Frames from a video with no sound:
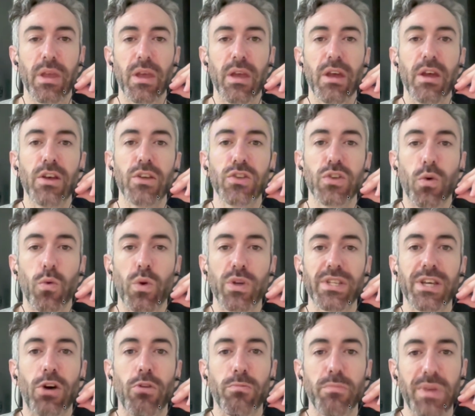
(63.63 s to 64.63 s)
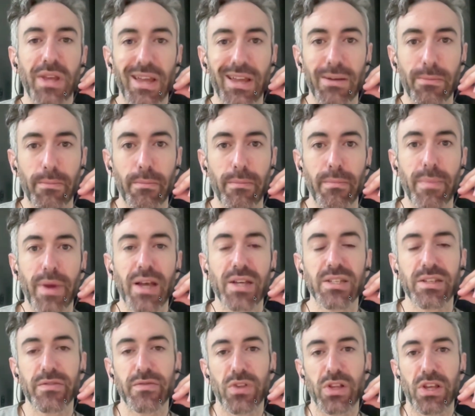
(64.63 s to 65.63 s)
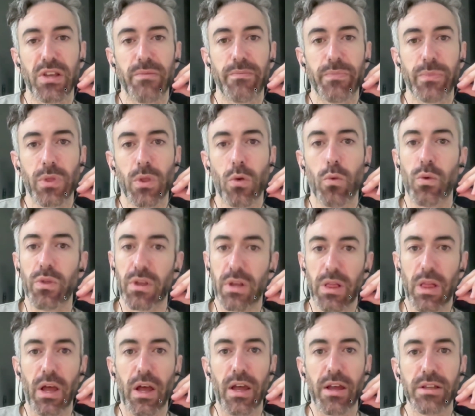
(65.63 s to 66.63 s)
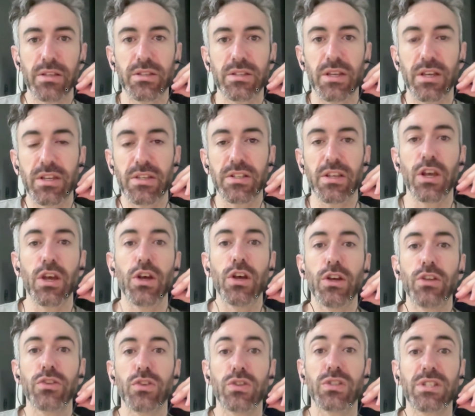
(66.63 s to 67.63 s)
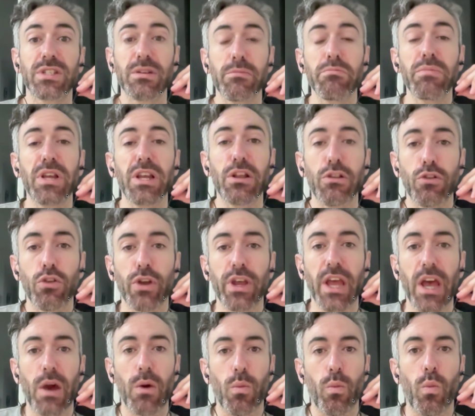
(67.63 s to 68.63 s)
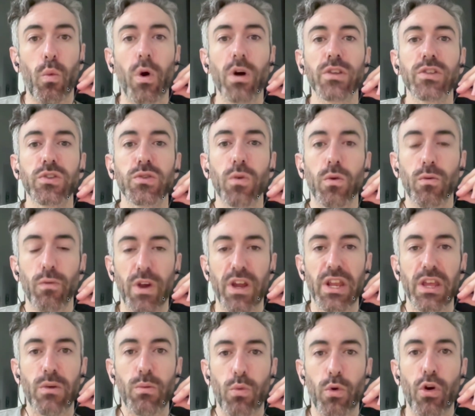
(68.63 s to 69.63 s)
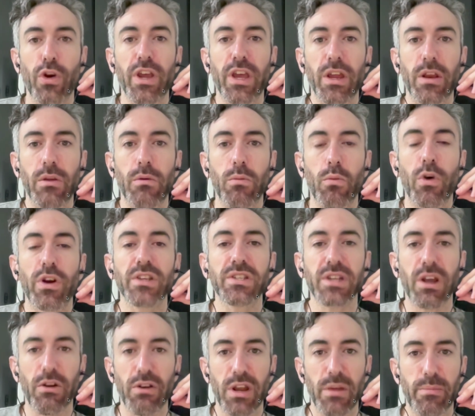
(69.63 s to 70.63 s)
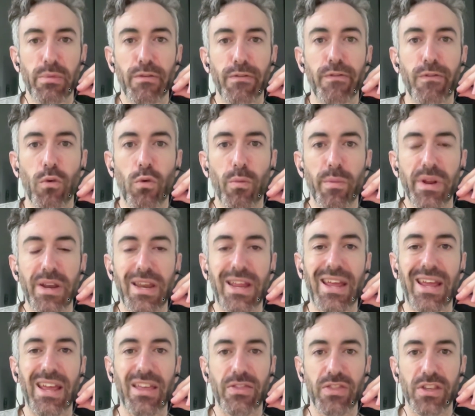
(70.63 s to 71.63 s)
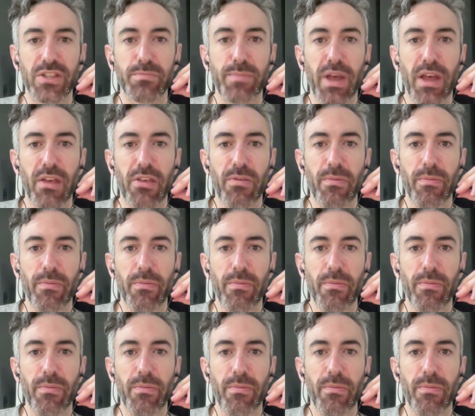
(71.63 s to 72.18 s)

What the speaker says: So what's helped me massively with clients is to simply look at what's already working, what is currently performing in the space.